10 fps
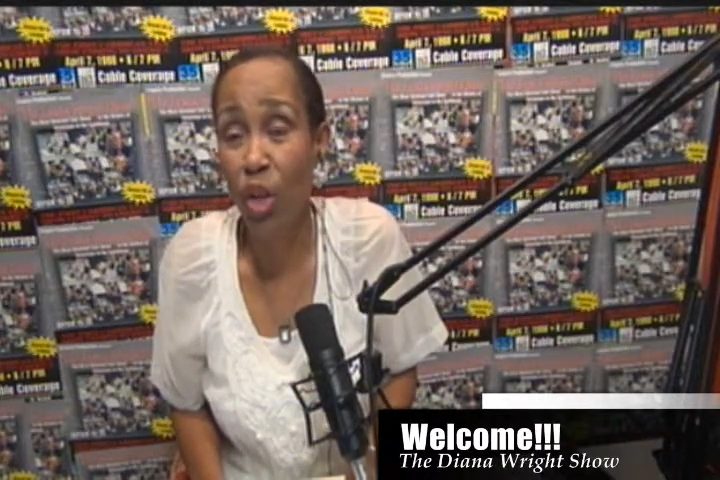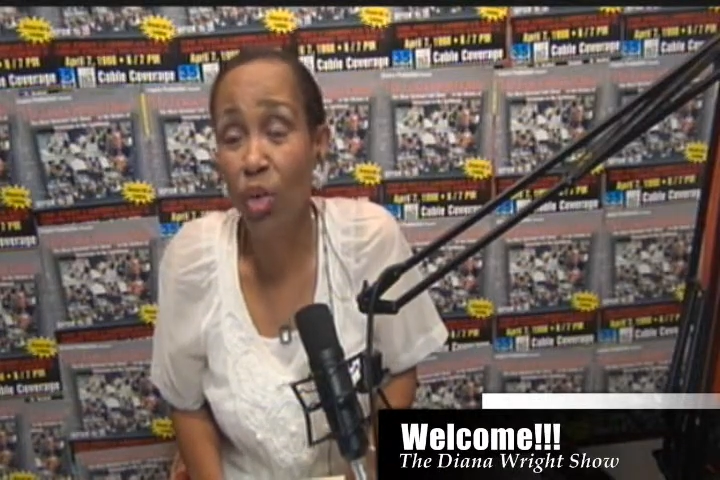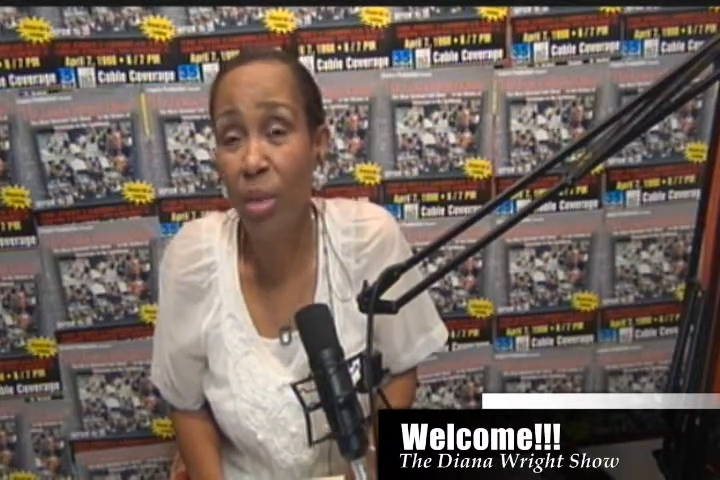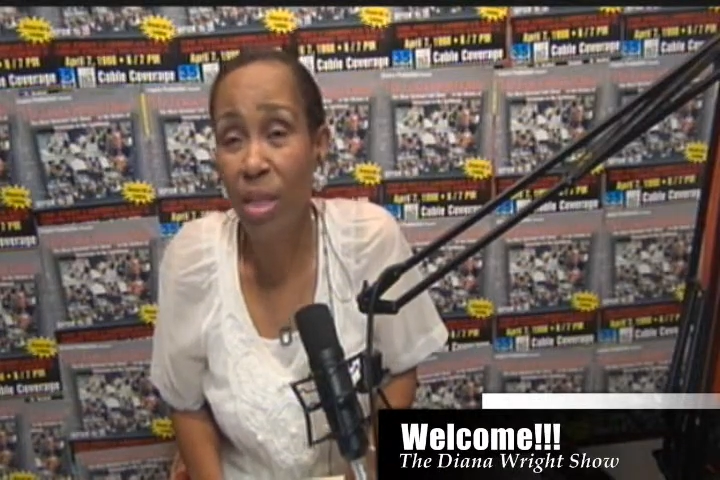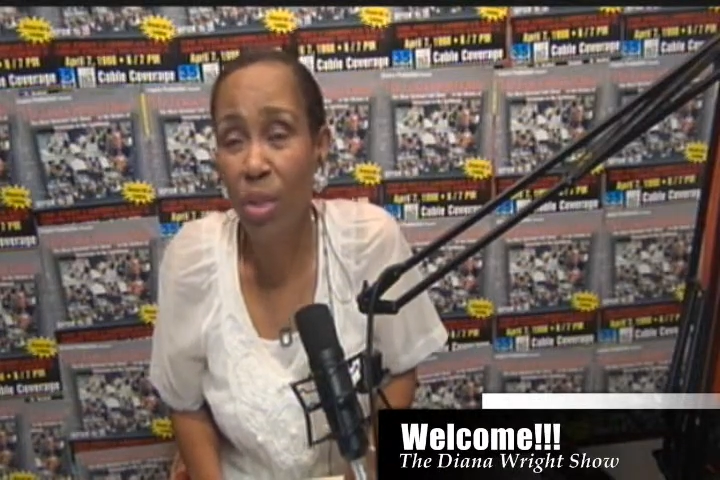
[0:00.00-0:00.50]

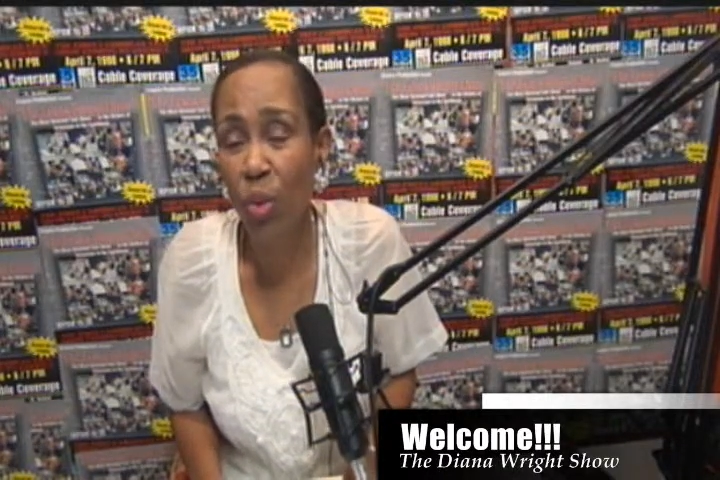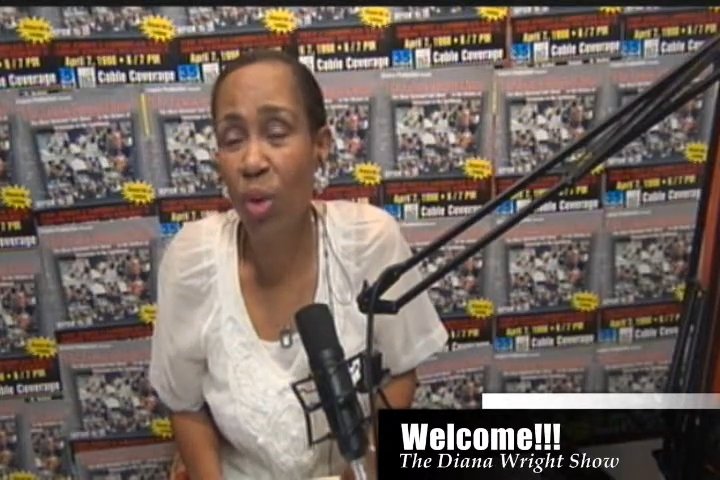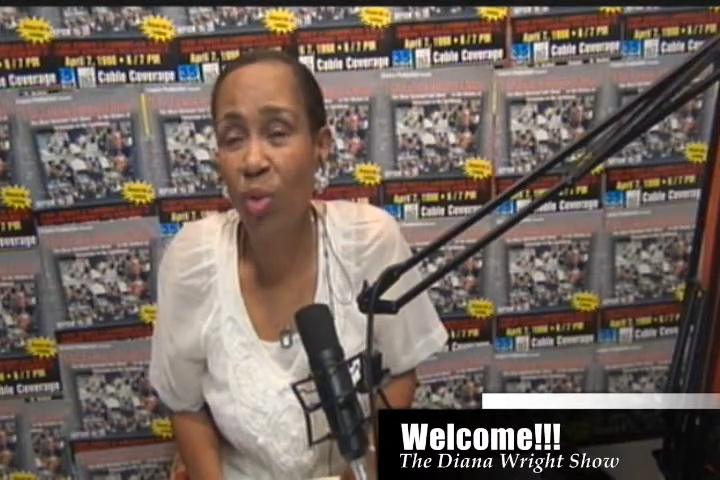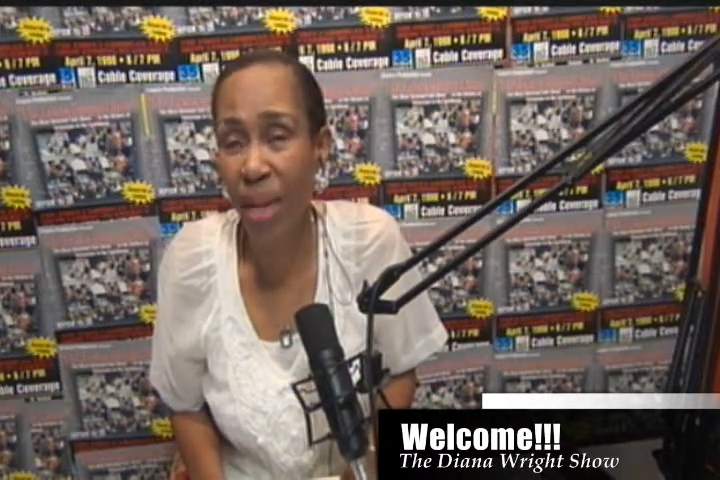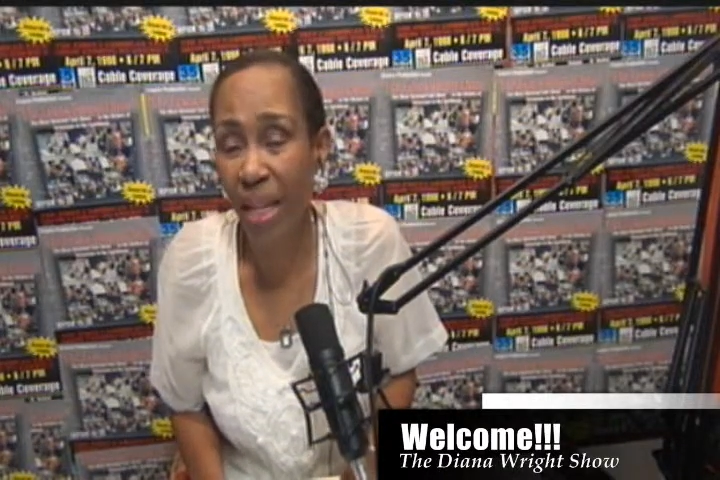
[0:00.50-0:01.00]
Cubans who
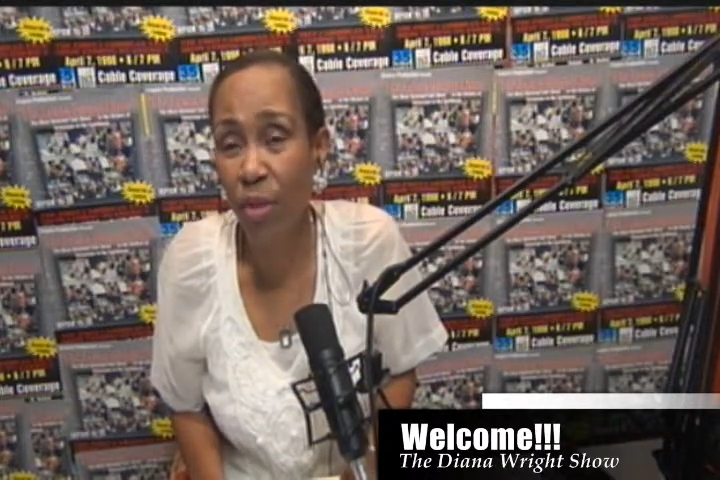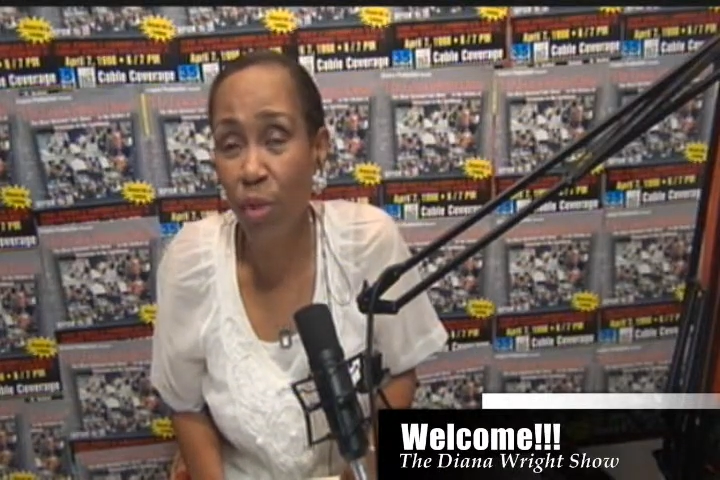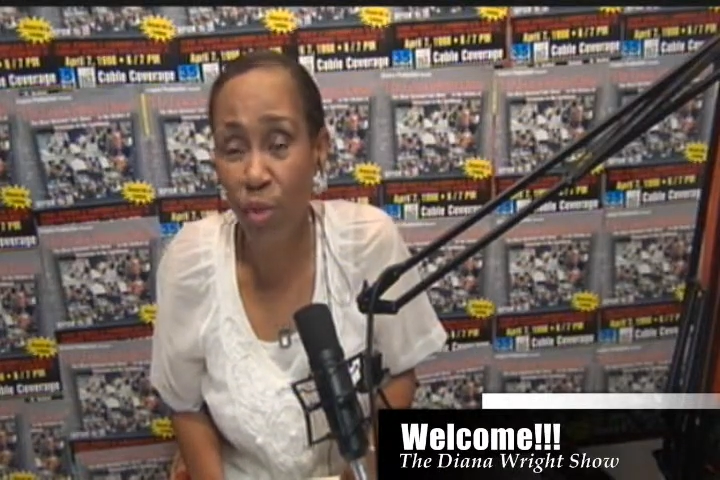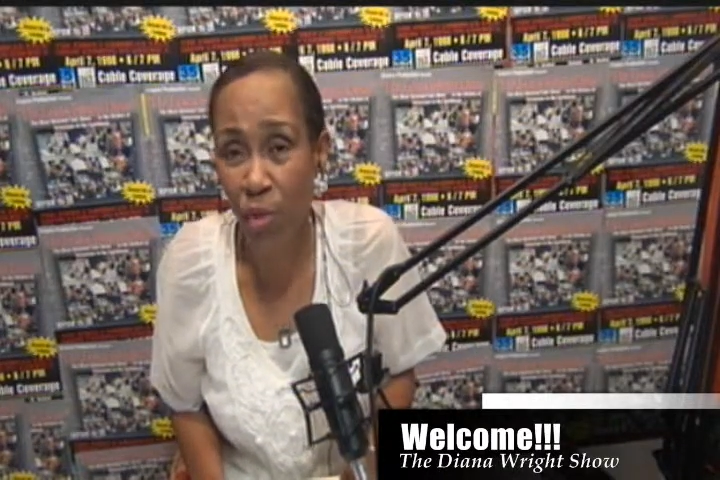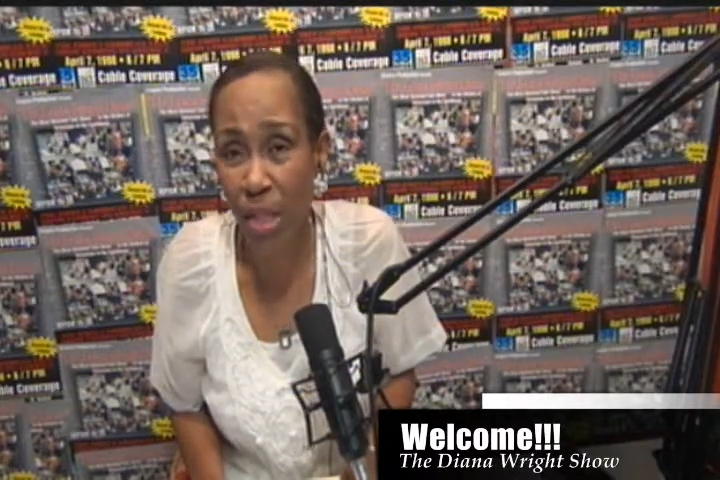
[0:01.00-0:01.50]
are fighting
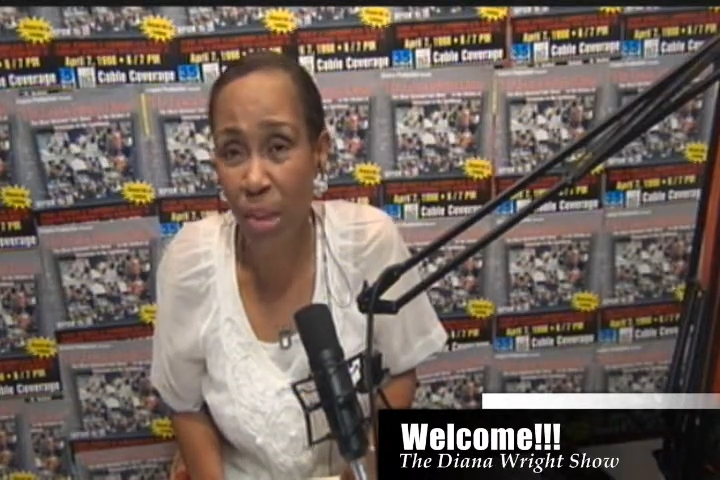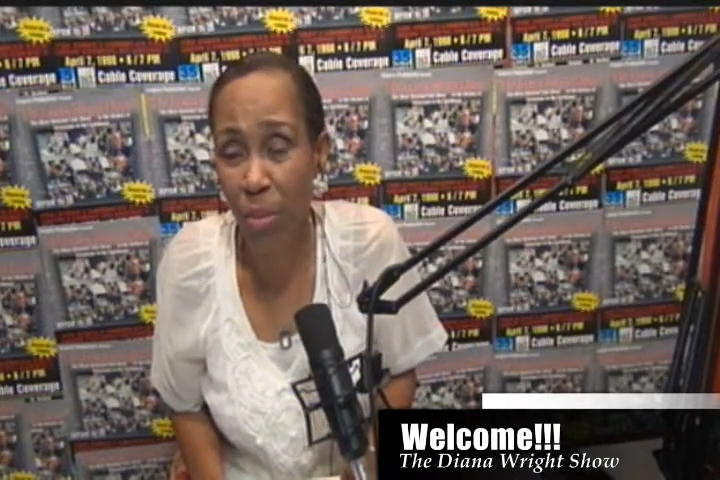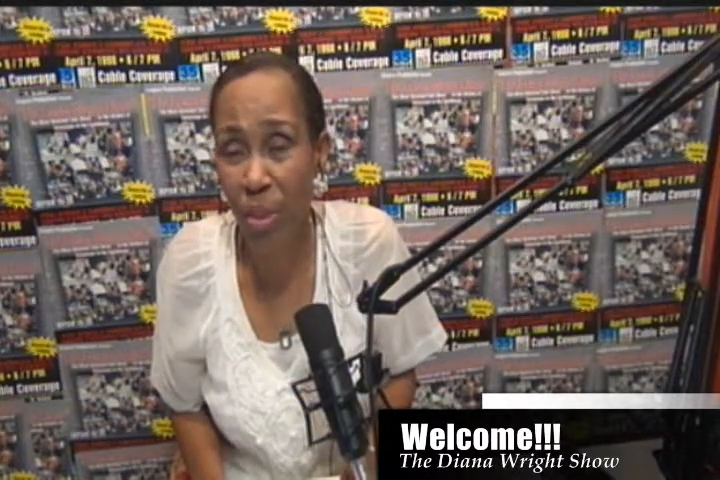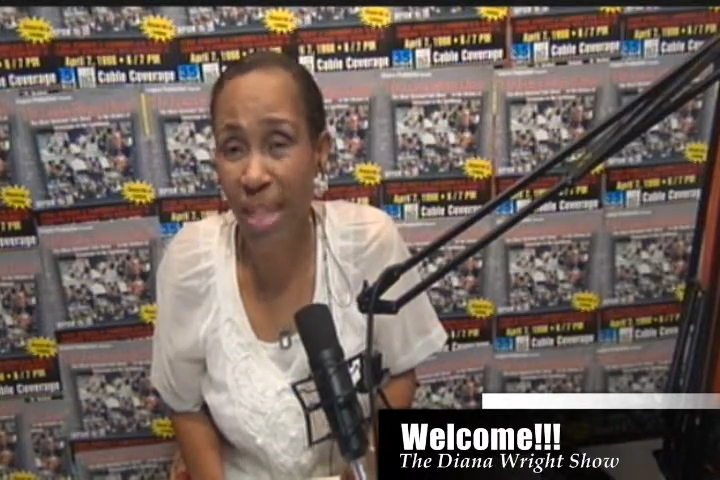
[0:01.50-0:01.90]
for freedom